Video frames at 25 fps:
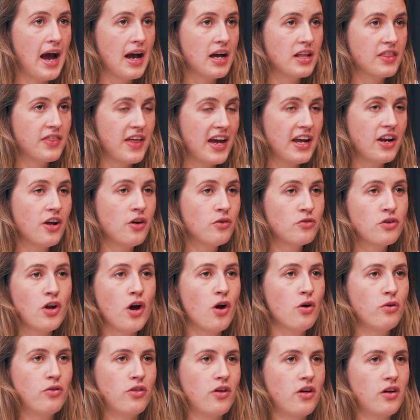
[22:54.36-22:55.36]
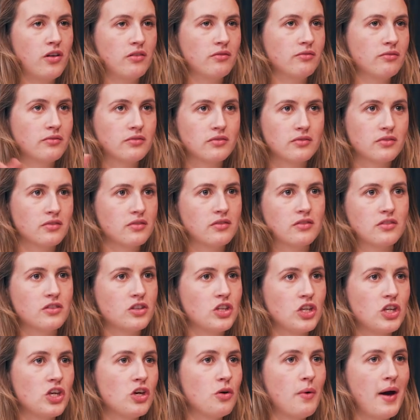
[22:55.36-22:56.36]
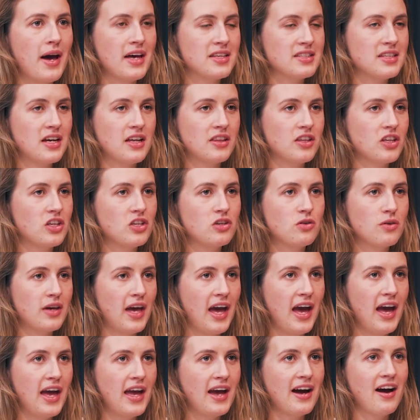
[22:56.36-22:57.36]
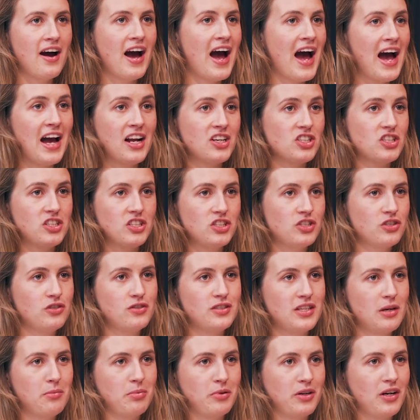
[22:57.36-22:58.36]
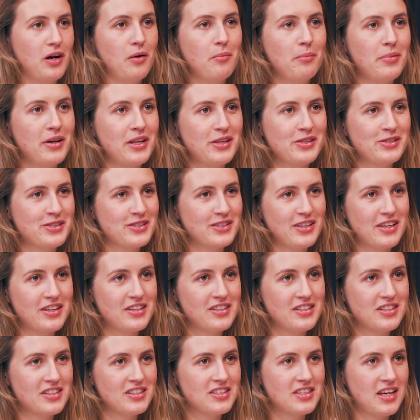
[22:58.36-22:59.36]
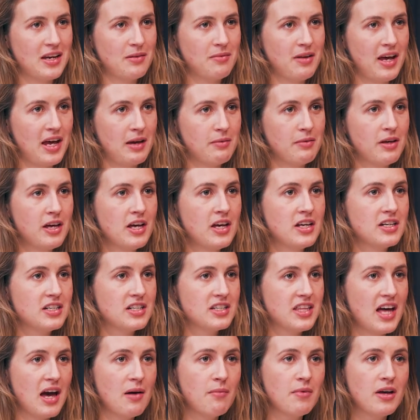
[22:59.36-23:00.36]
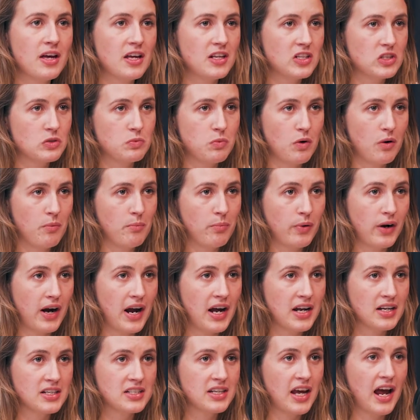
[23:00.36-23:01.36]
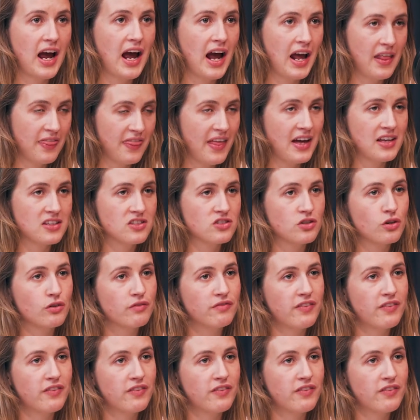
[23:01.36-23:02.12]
they don't know that the US and the UK are actually 2 separate companies just under the same name. To them, it's one brand, and that's not